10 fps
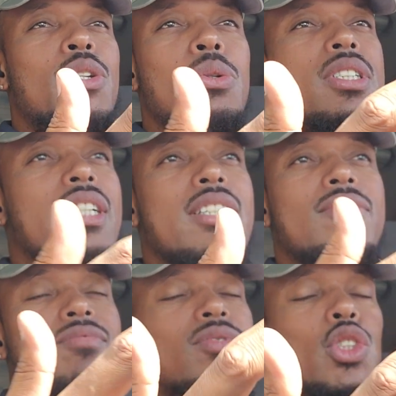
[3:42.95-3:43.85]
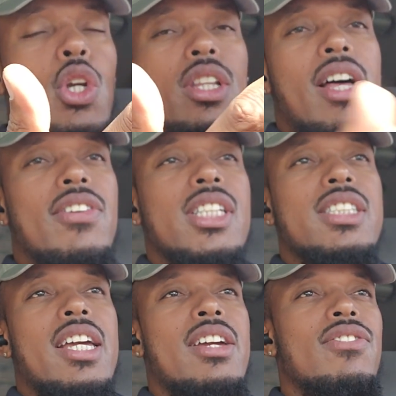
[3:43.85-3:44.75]
due to certain
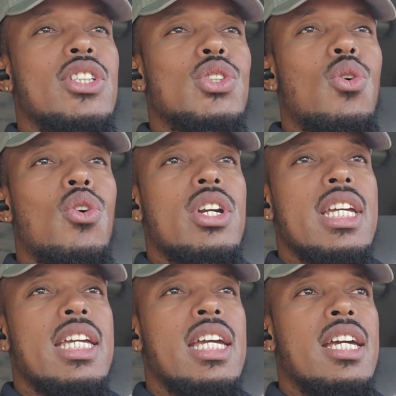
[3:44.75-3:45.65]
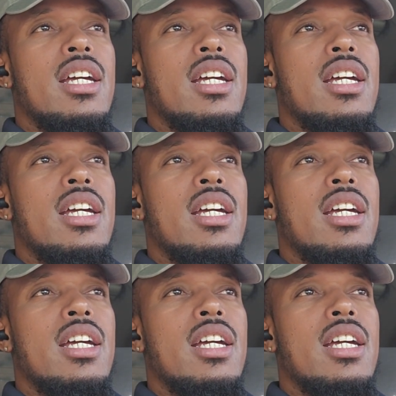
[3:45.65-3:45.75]
levels of inventory,